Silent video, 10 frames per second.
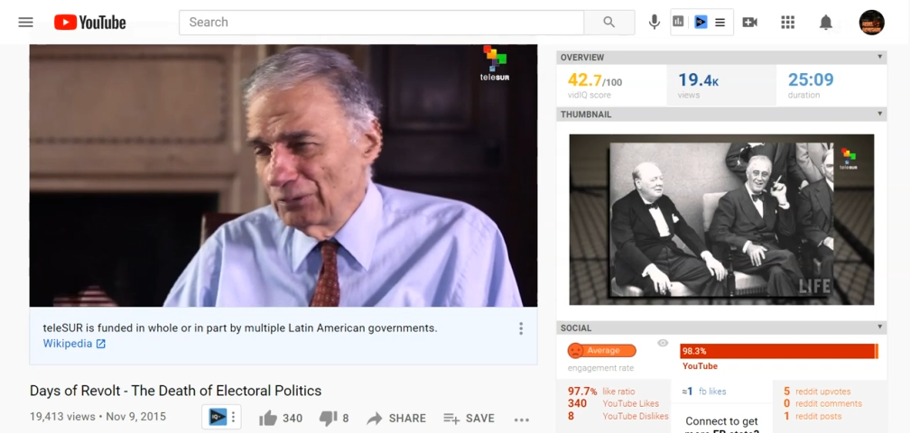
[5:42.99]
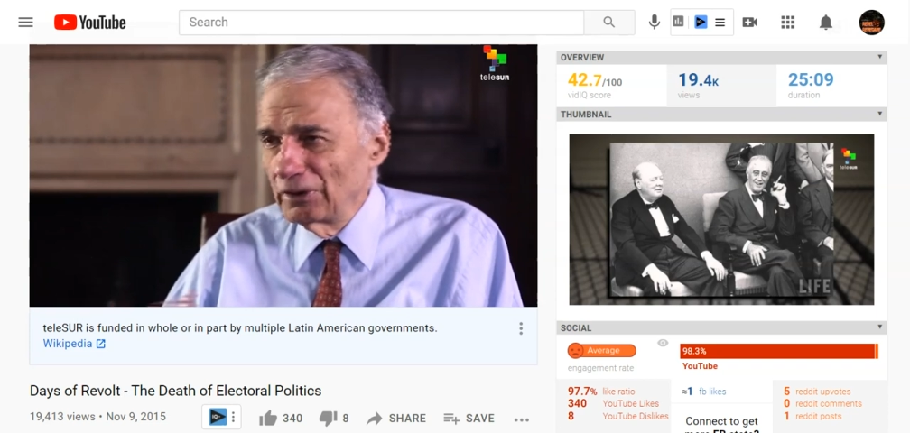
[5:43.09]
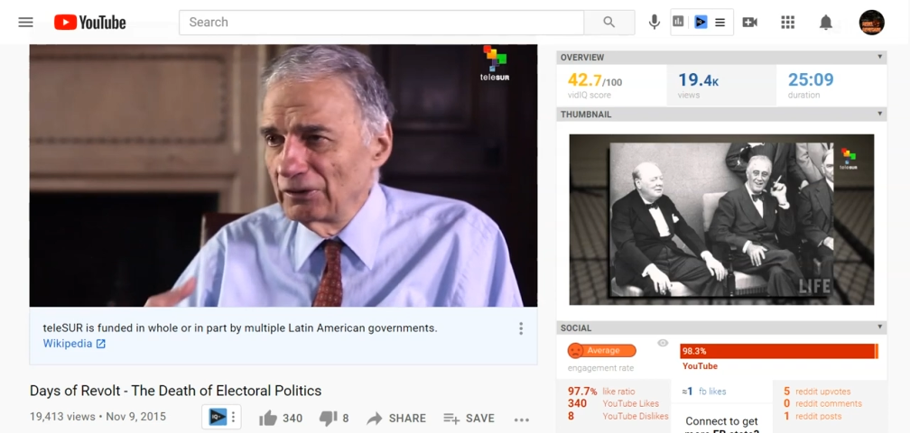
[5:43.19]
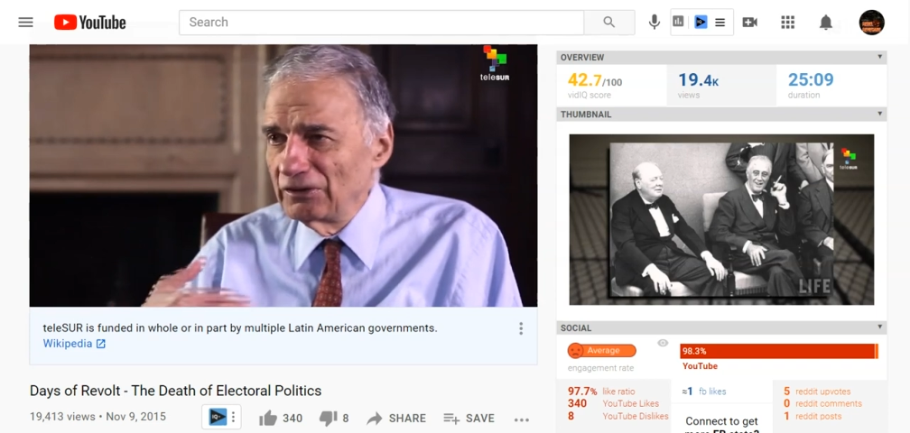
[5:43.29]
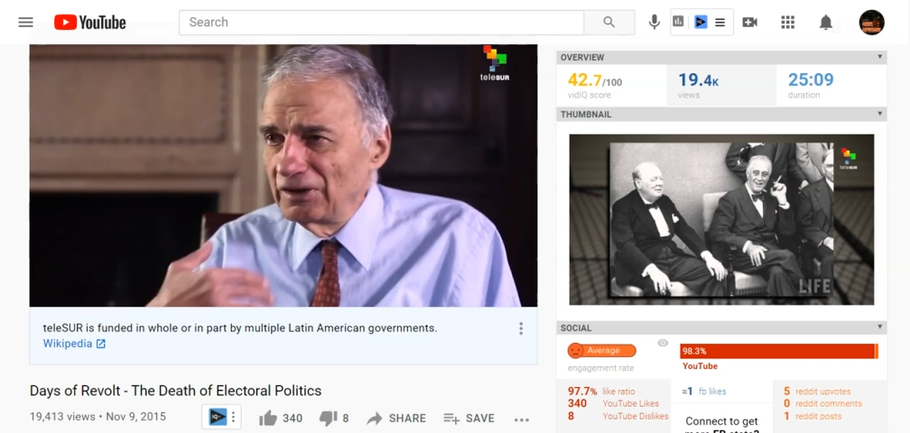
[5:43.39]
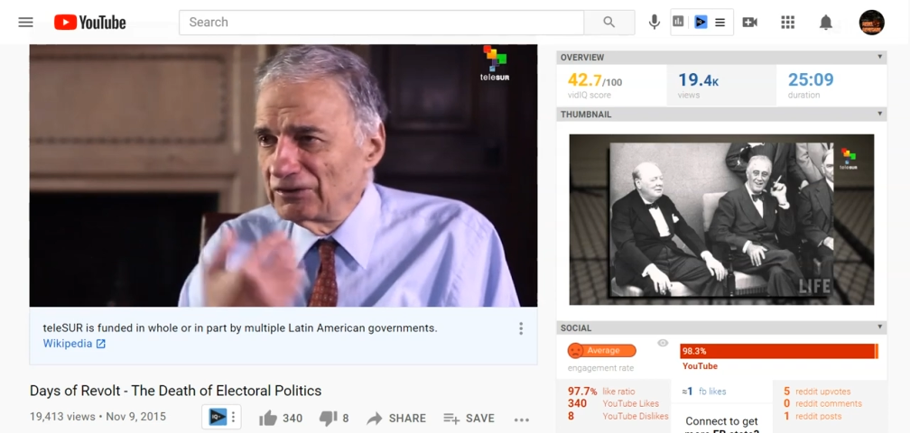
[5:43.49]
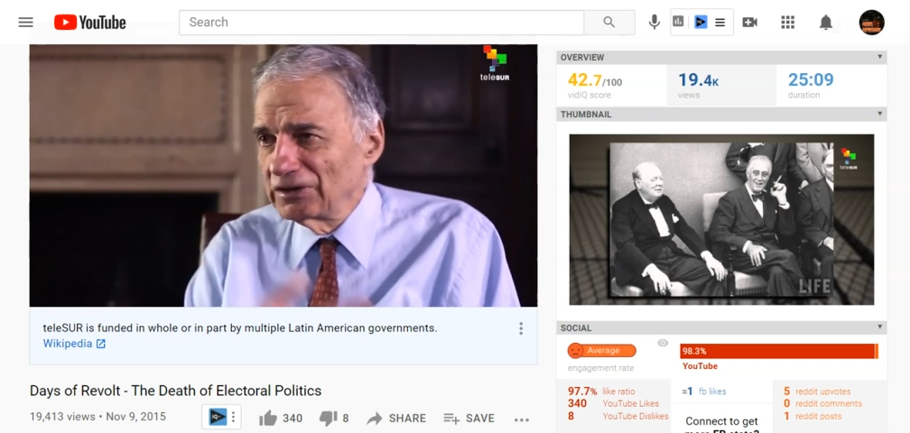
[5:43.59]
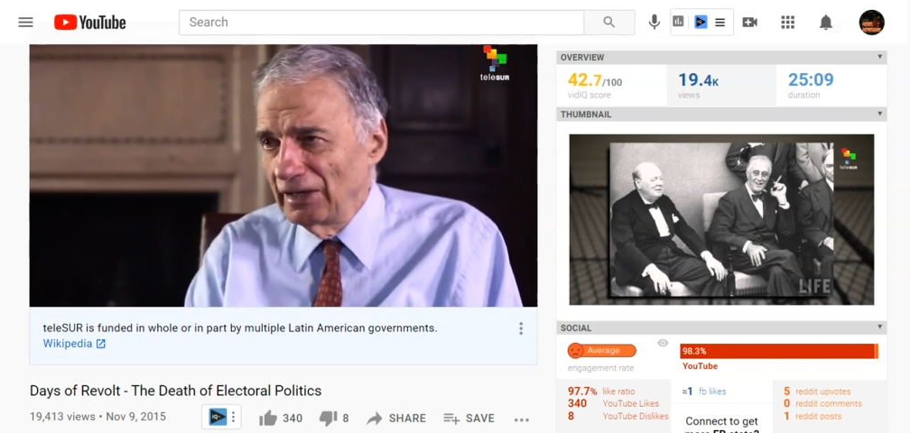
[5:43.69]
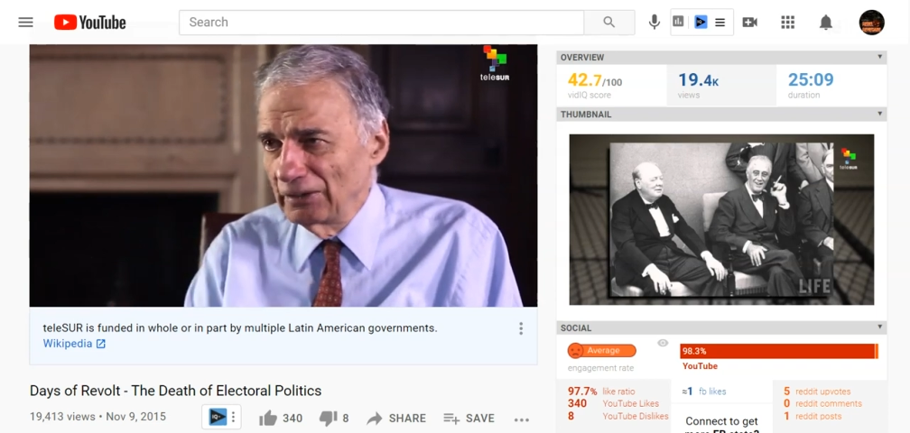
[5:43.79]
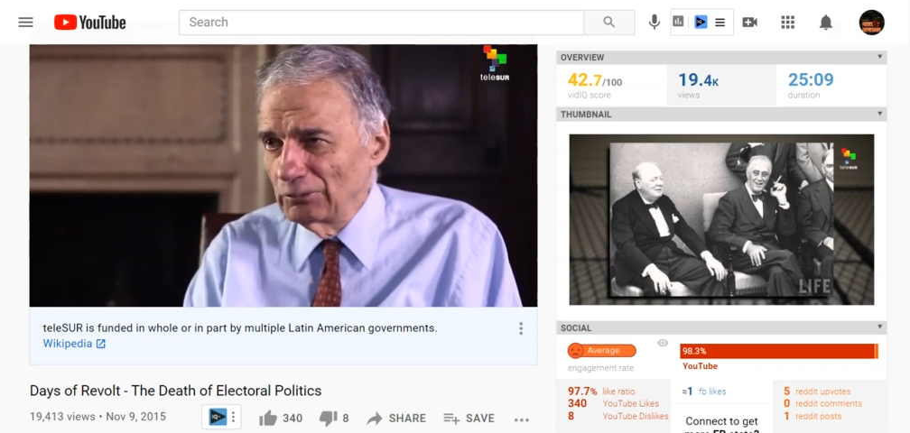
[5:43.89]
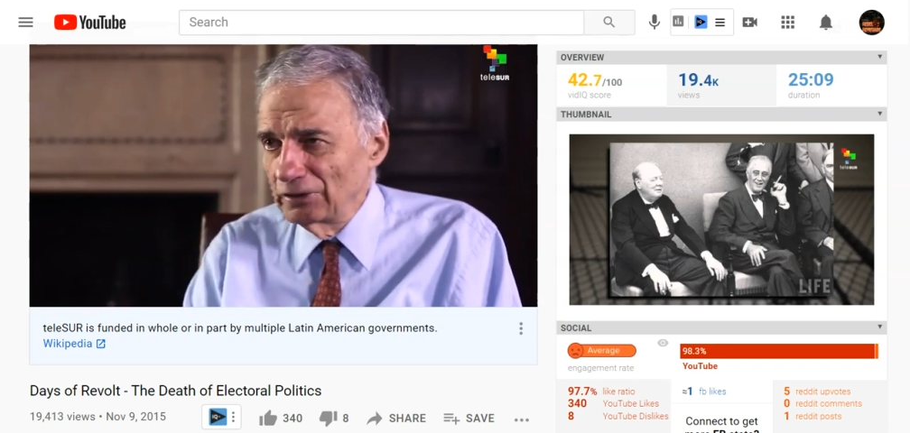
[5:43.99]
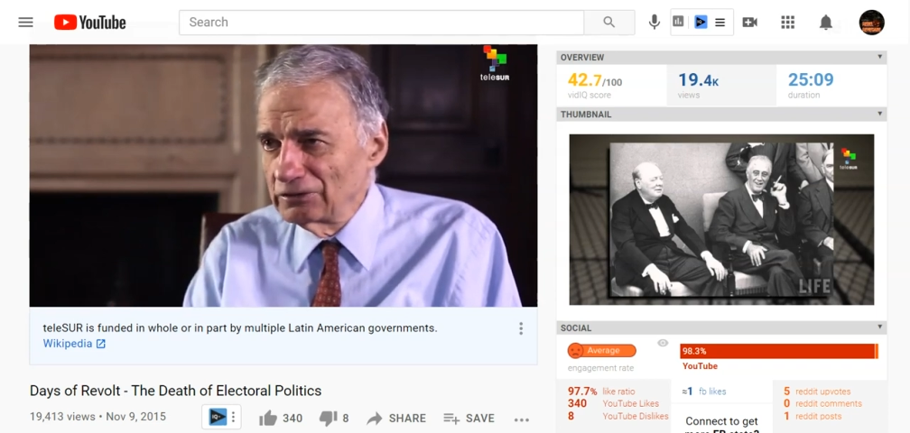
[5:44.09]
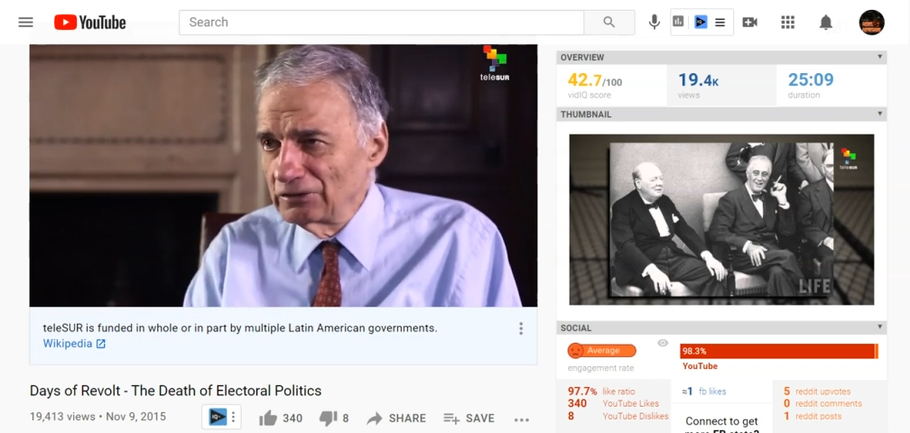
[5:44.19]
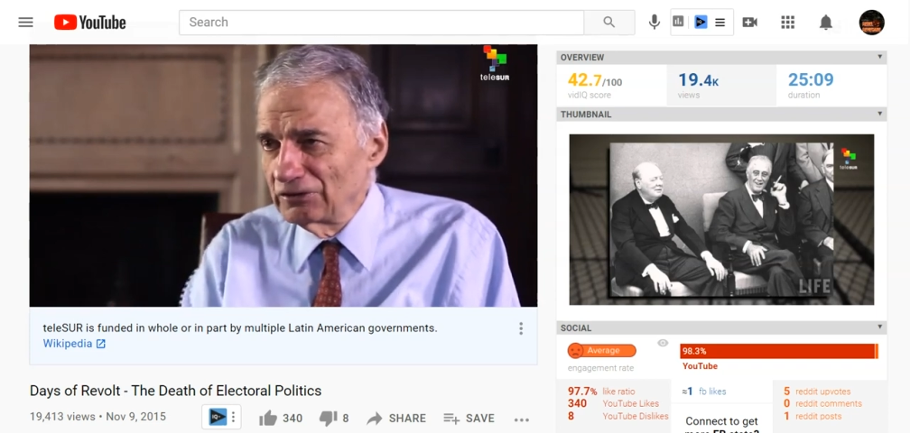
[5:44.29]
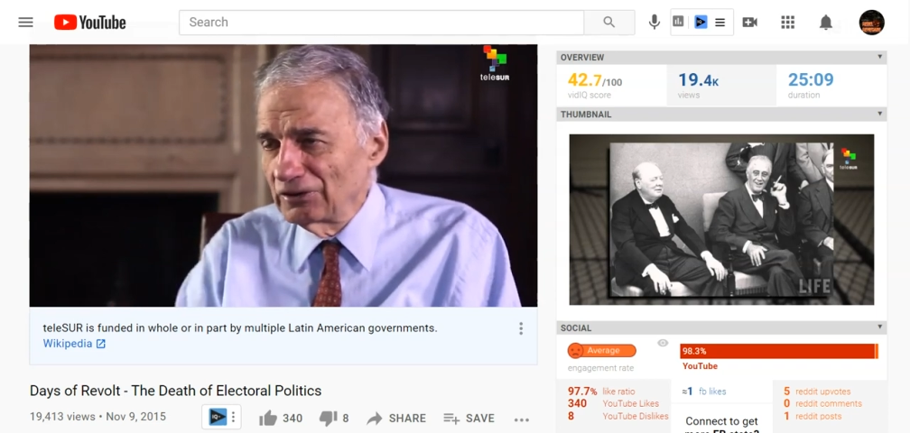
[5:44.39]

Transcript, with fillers: with his language.